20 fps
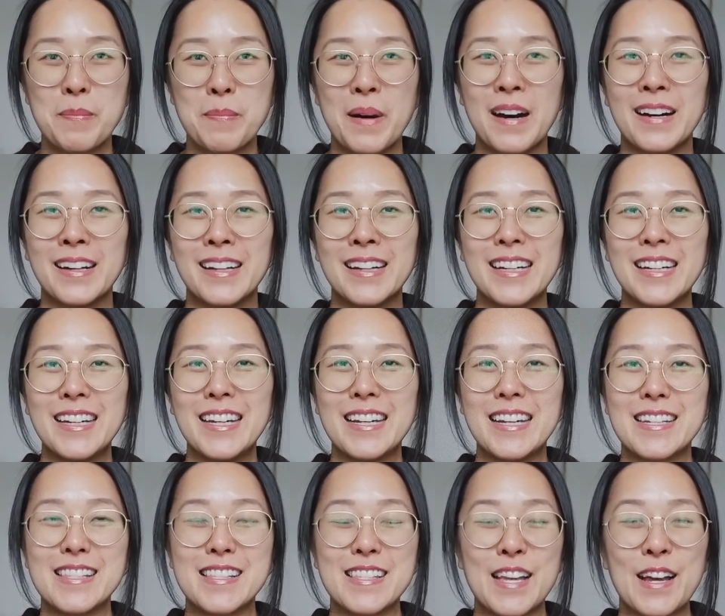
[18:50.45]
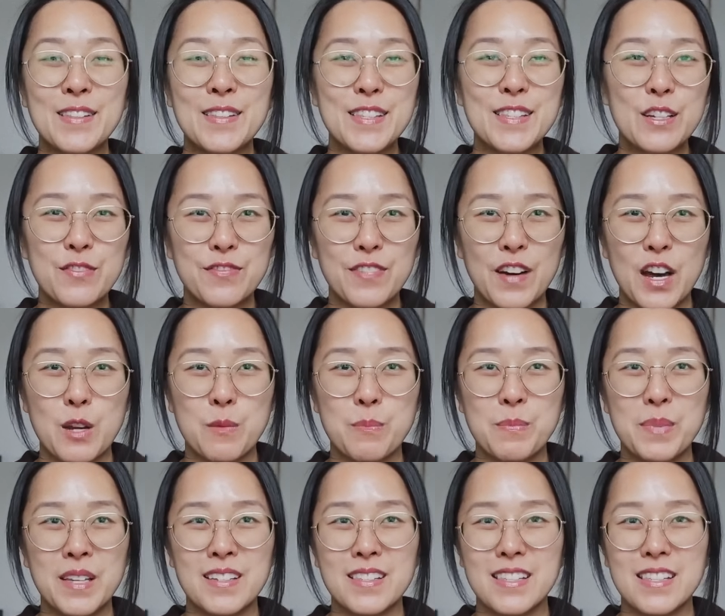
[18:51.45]
but it sounds like fun
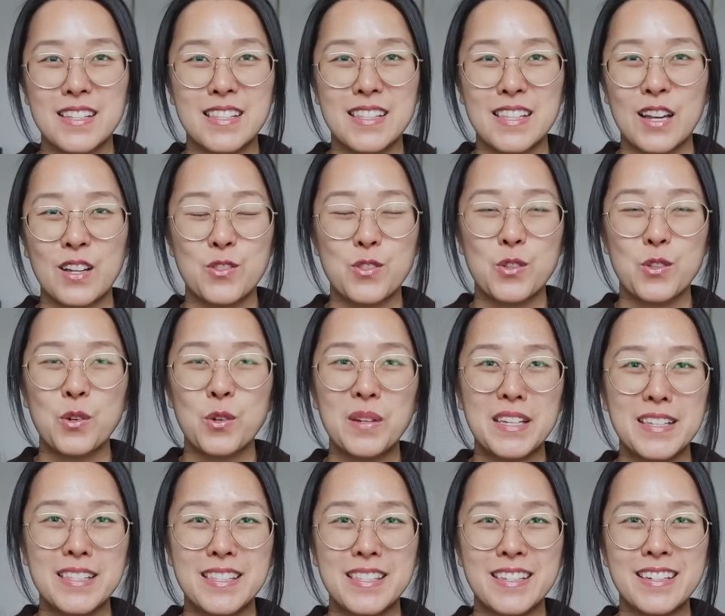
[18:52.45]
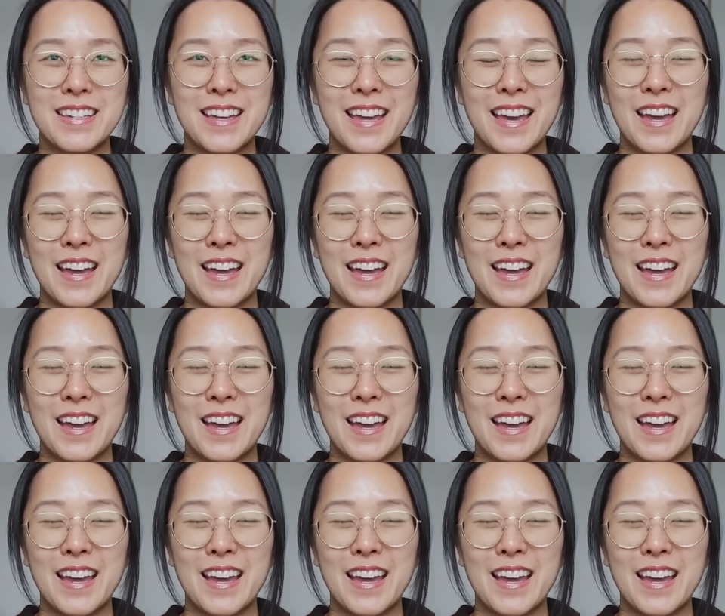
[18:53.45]
because it sounds so easy,